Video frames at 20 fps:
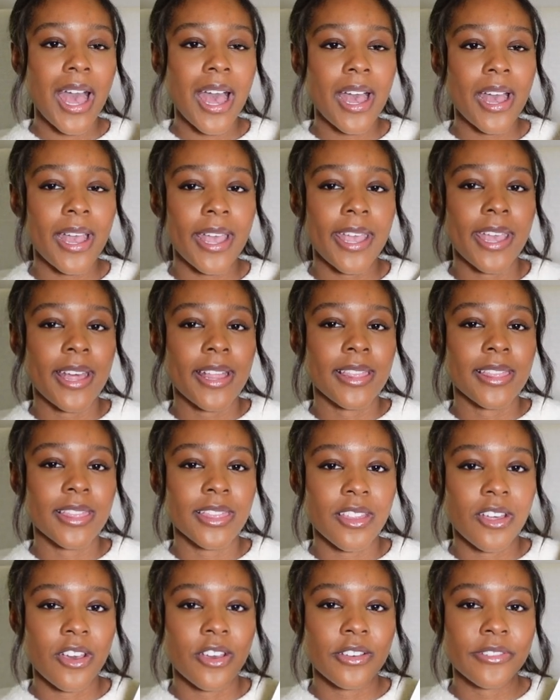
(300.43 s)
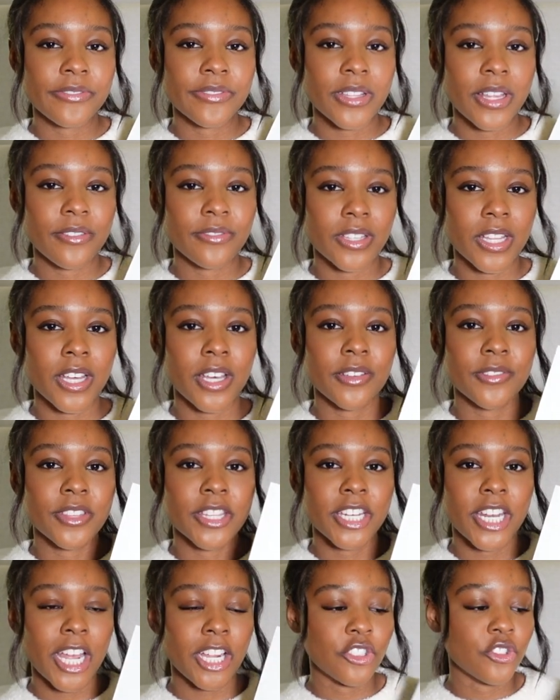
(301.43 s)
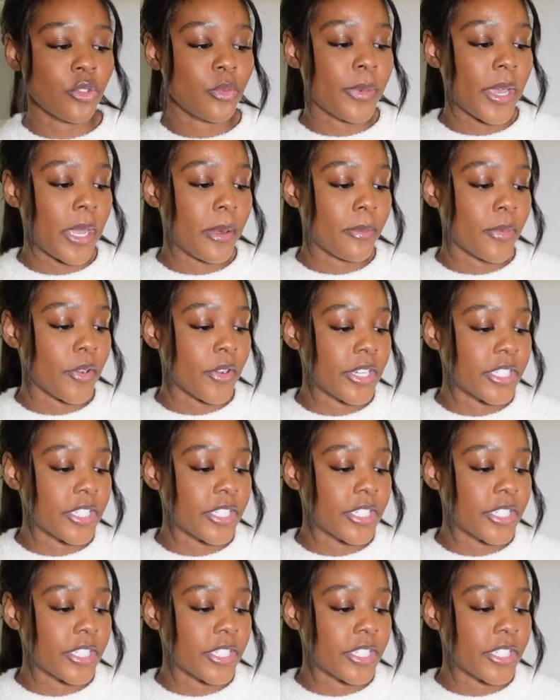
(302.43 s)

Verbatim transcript: I love, love, love the natural paper.